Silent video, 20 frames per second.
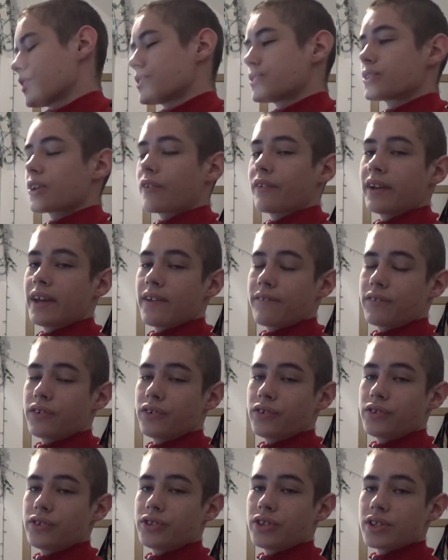Sorry if
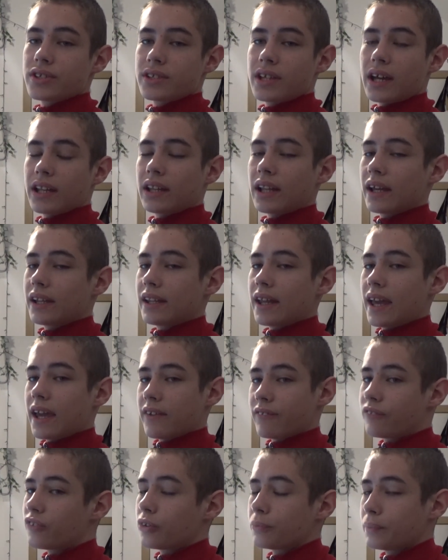you just got like the
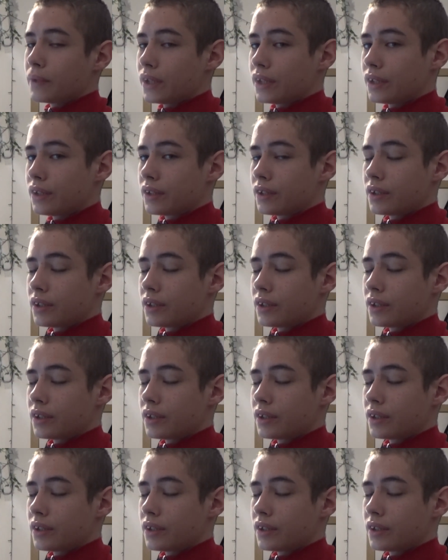ache from me.